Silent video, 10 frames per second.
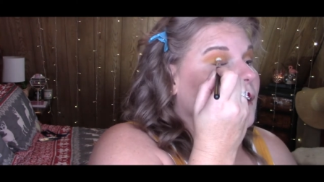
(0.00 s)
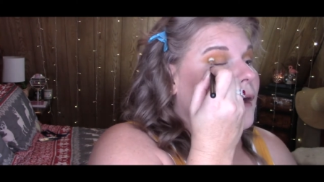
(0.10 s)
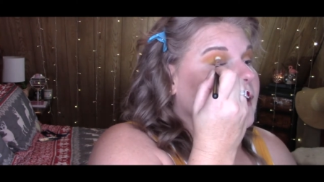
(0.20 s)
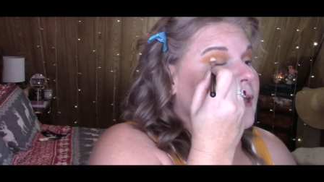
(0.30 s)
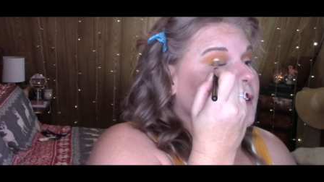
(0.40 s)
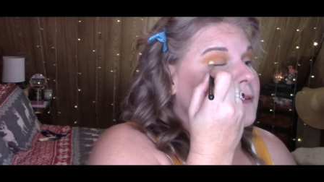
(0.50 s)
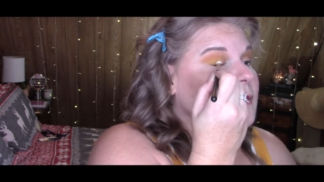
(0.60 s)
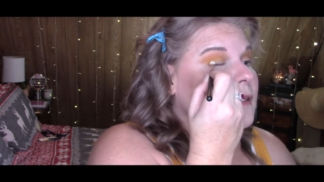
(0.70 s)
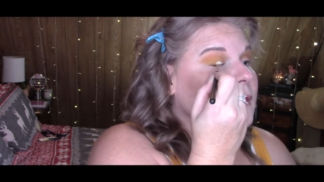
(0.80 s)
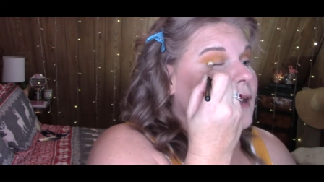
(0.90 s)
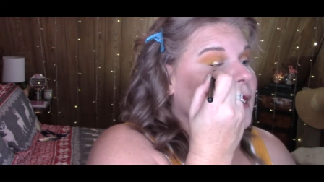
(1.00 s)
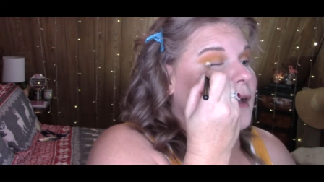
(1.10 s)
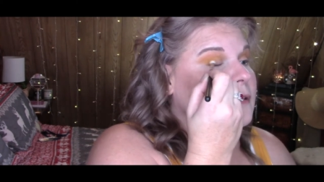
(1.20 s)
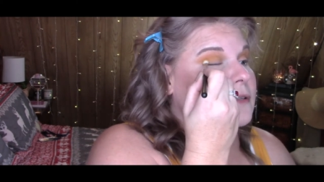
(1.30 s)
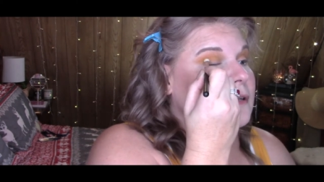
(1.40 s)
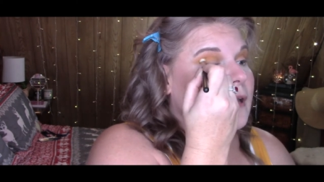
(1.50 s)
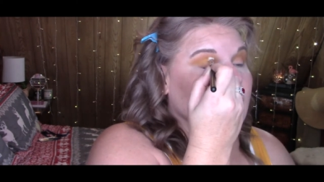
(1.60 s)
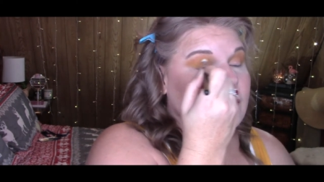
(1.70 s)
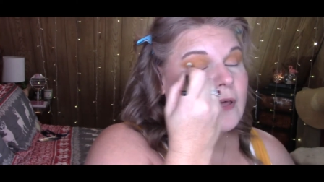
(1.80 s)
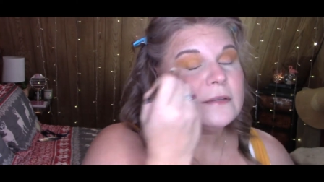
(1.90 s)
I can't say that I actually
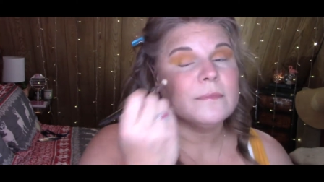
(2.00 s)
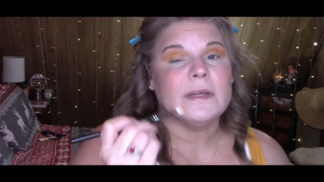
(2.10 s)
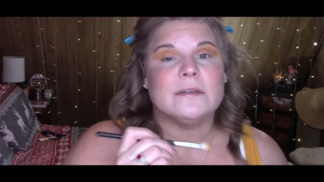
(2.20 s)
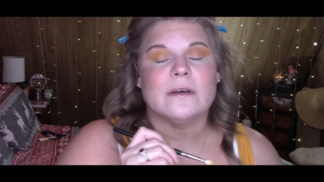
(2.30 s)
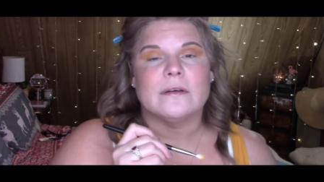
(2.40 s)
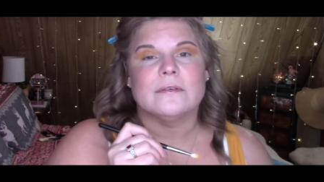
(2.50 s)
have, that's my dog,